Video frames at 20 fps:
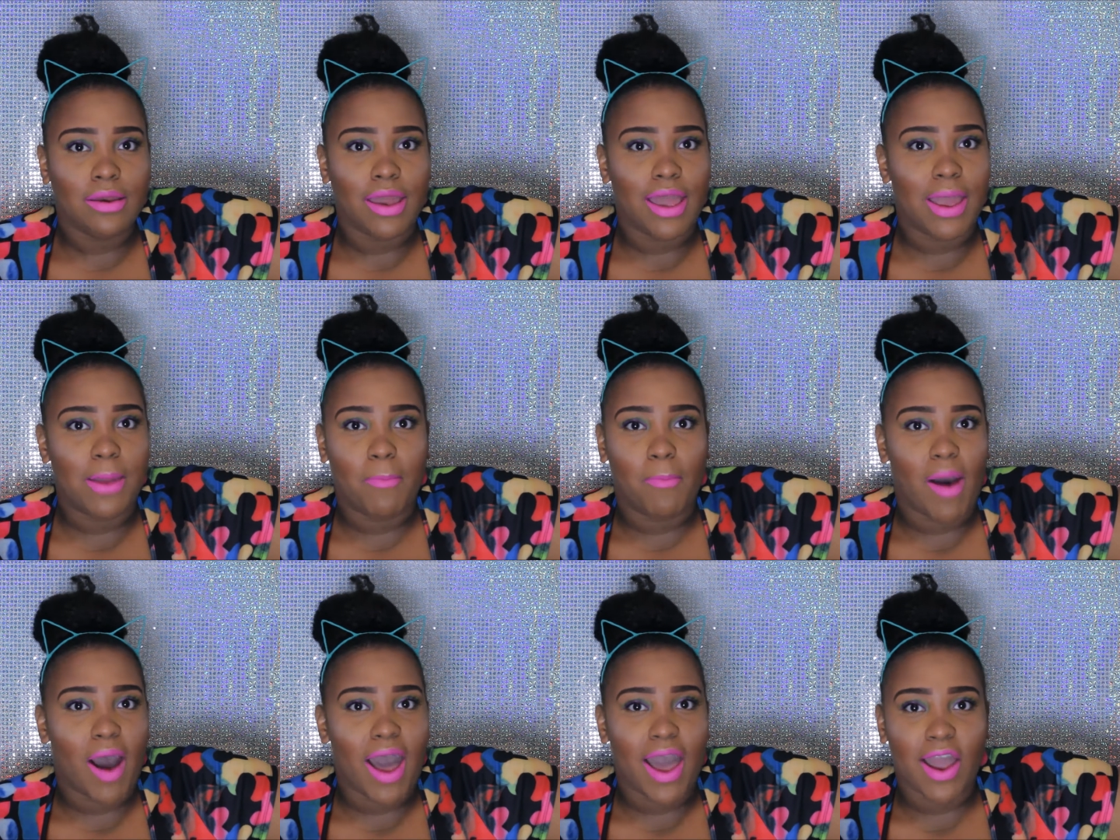
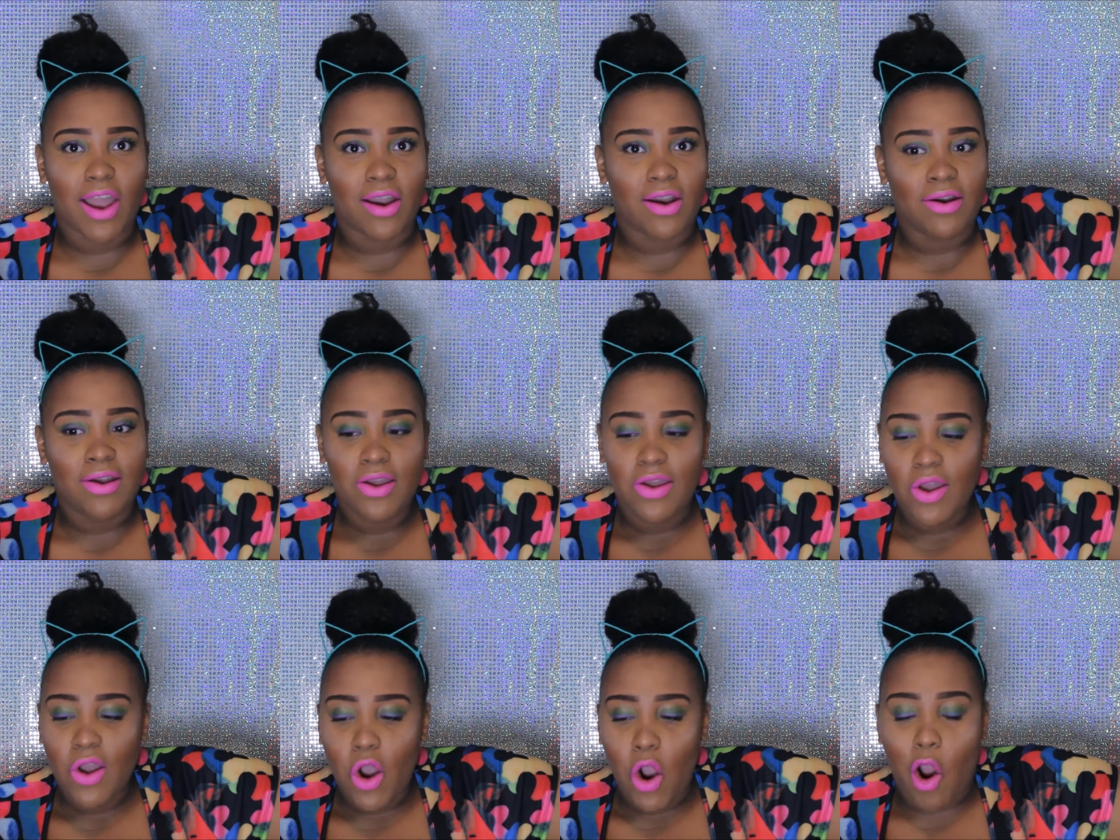in my
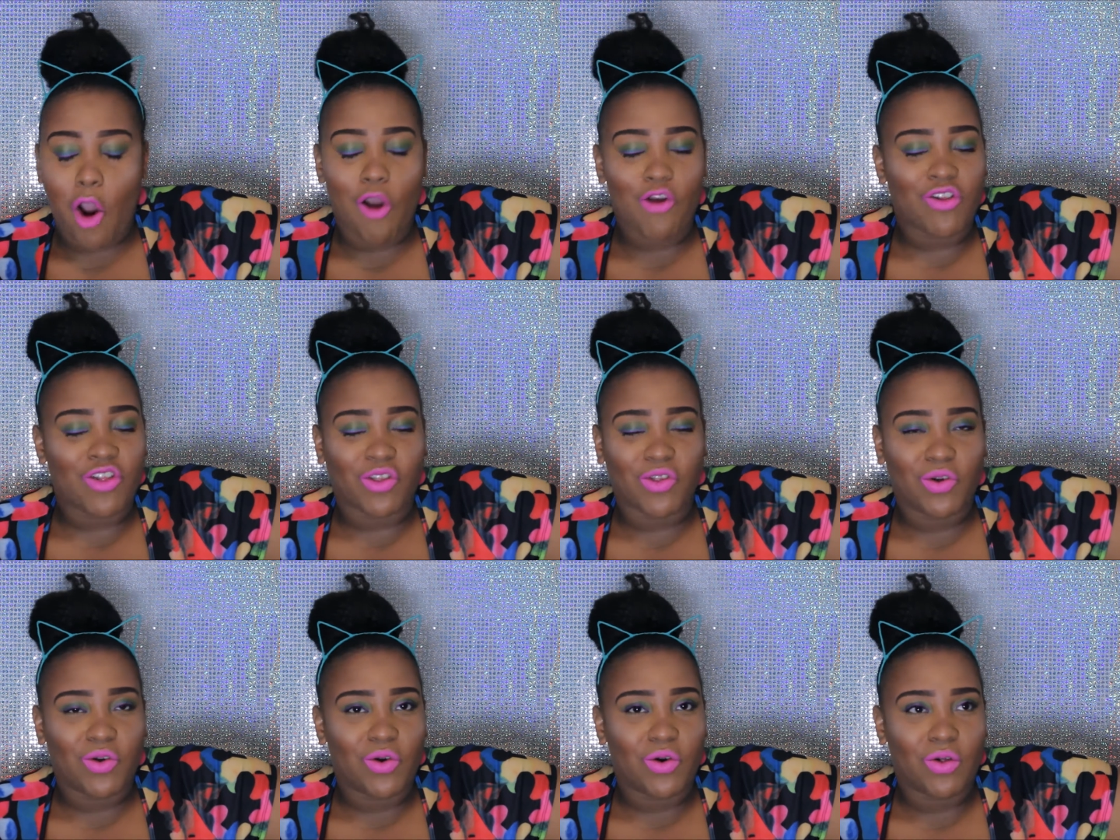
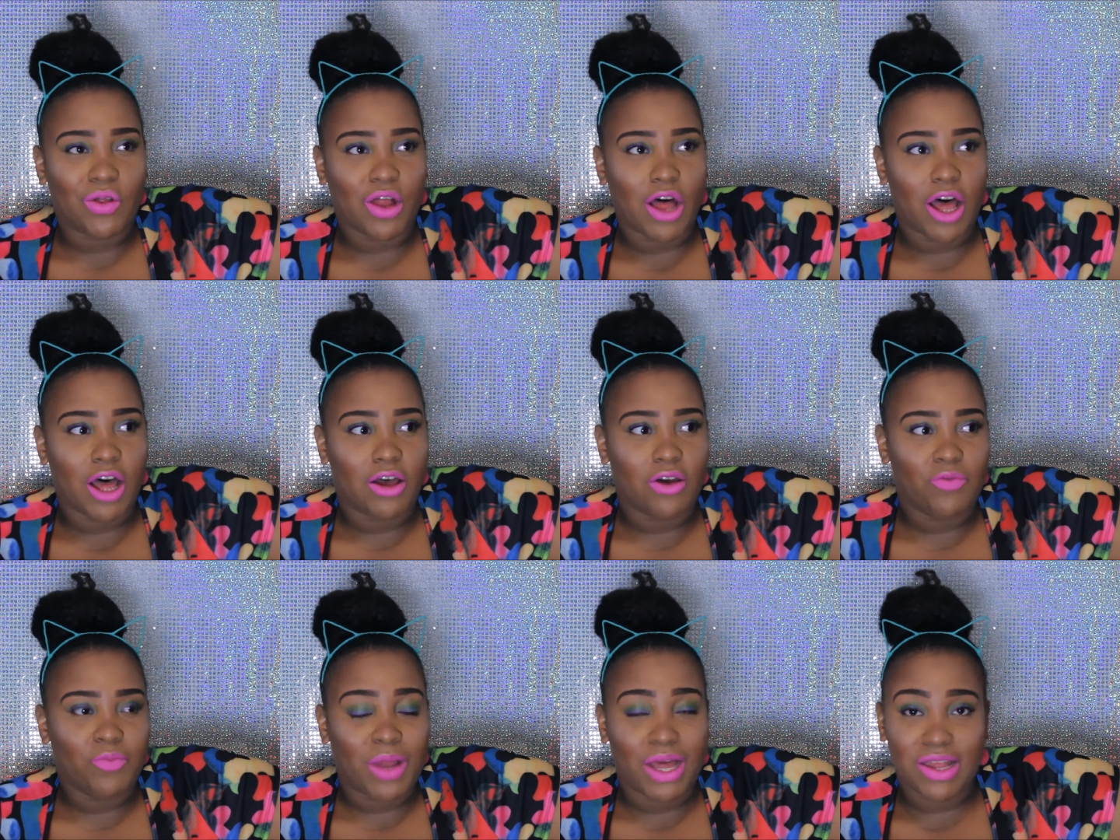arsenal
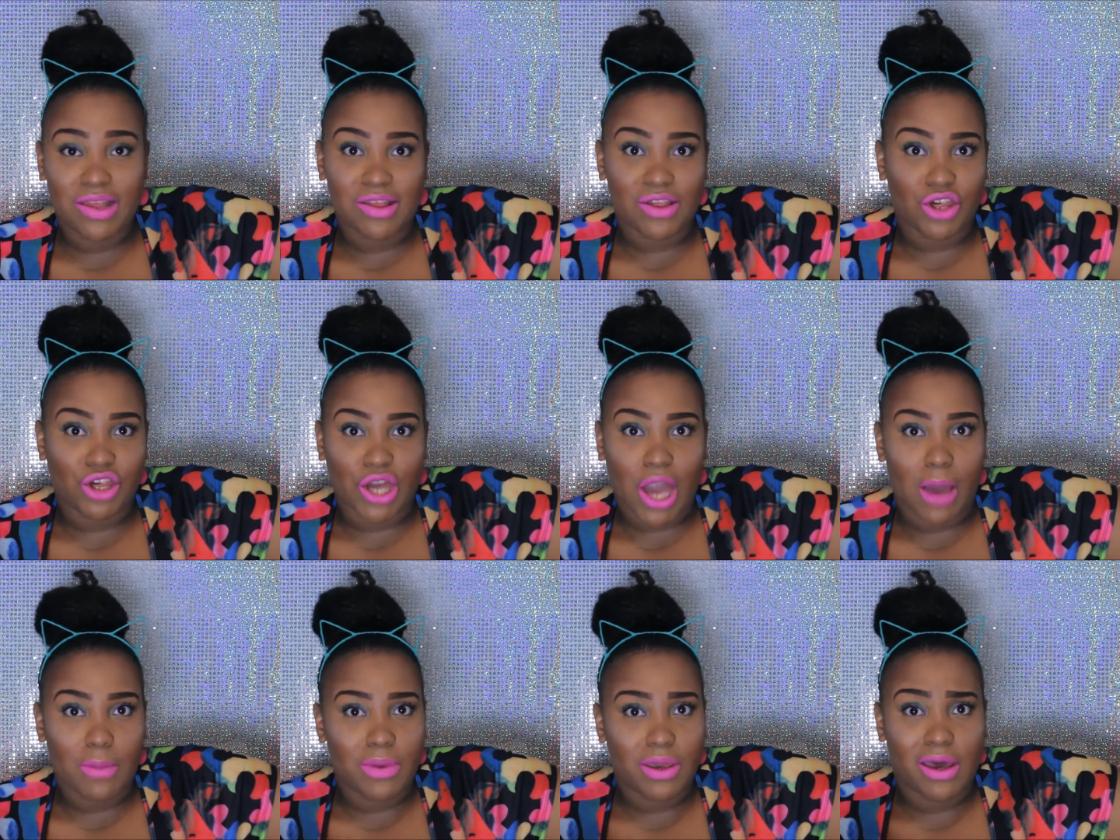of places to
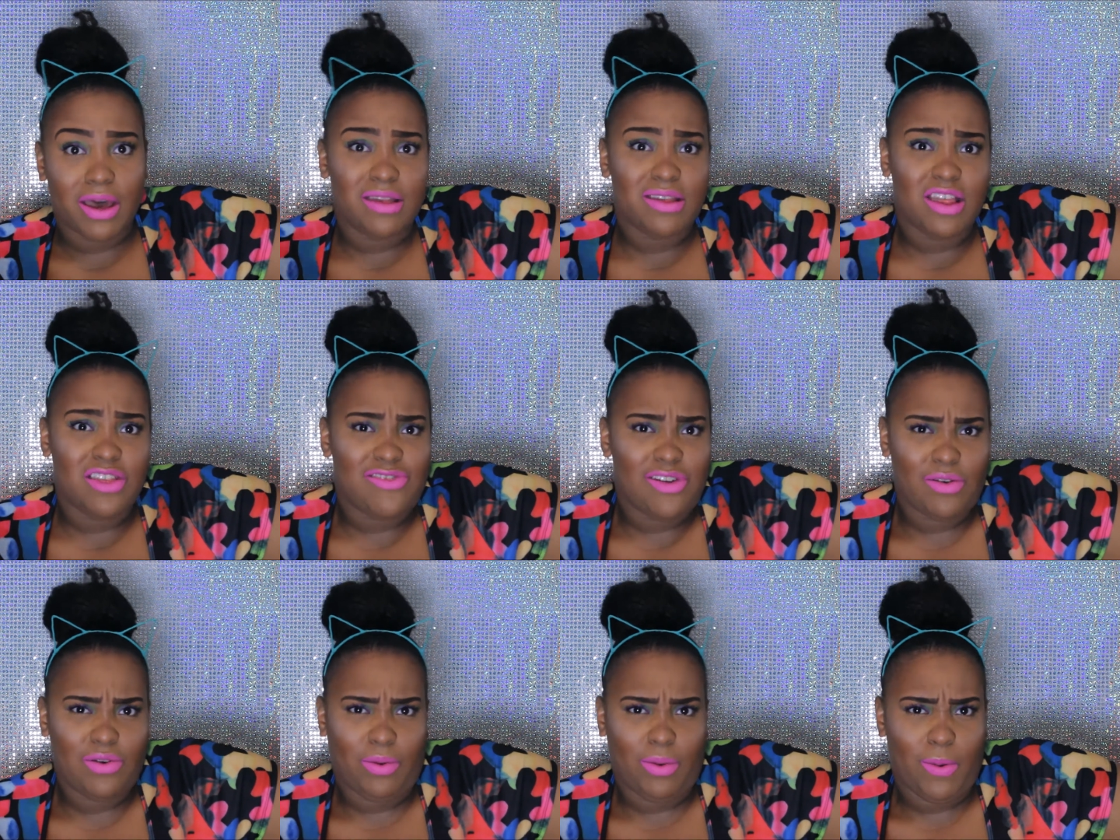shop because it's
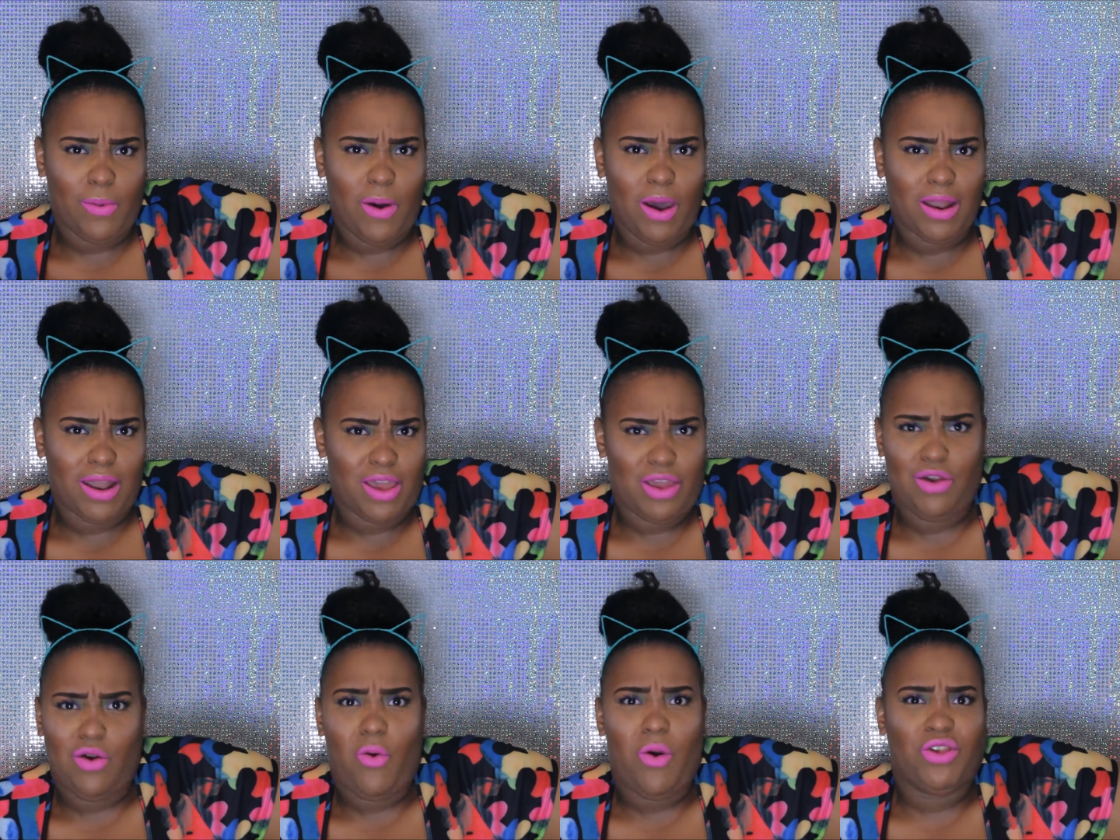Forever 21.
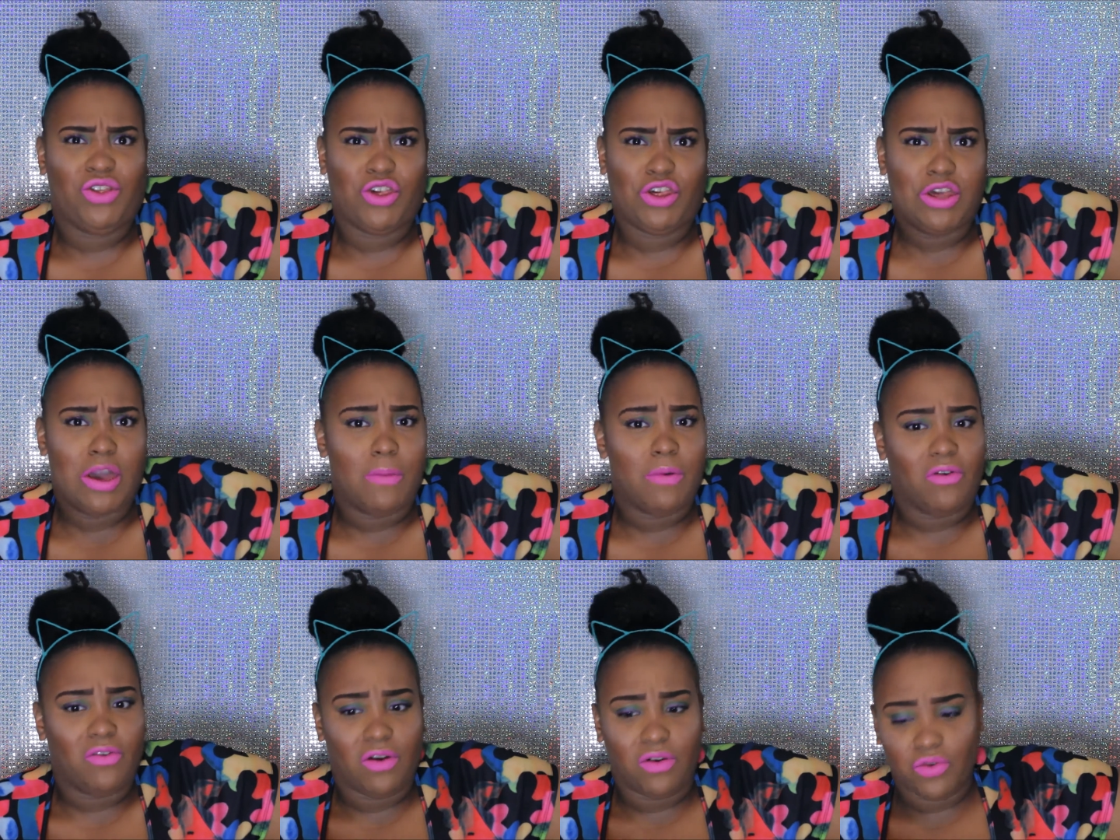Like you always
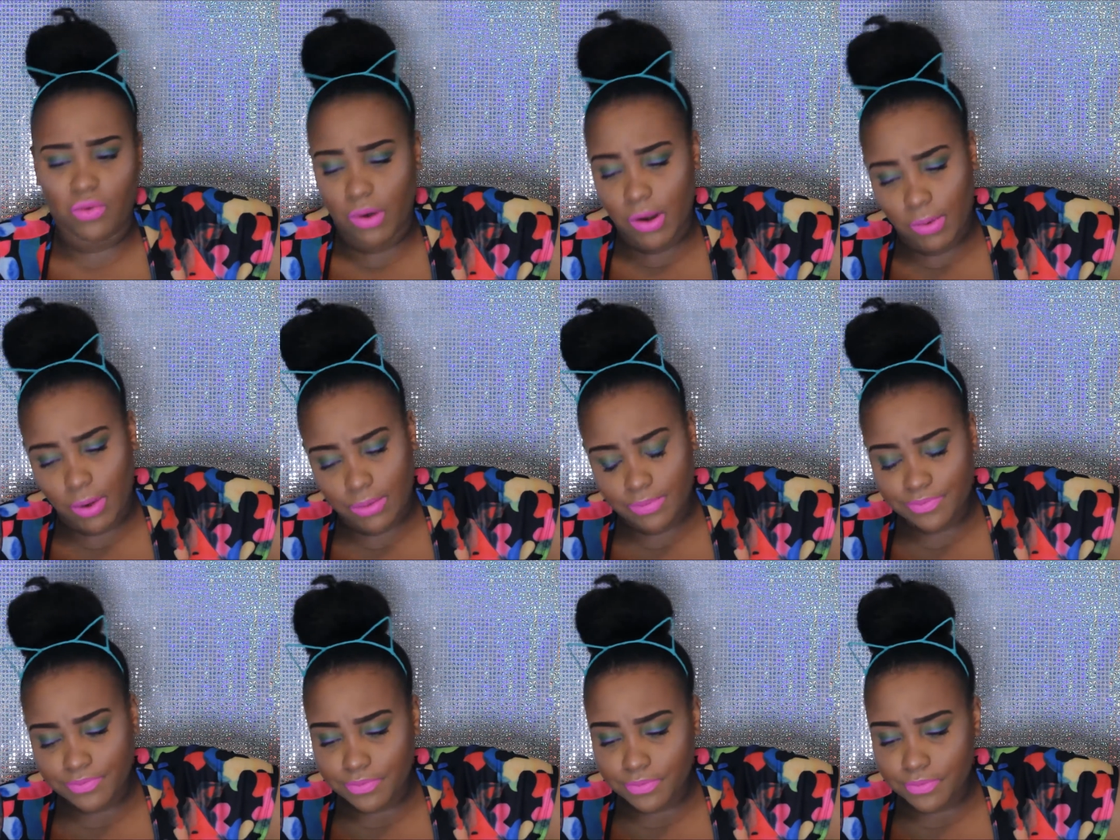shop at Forever 21.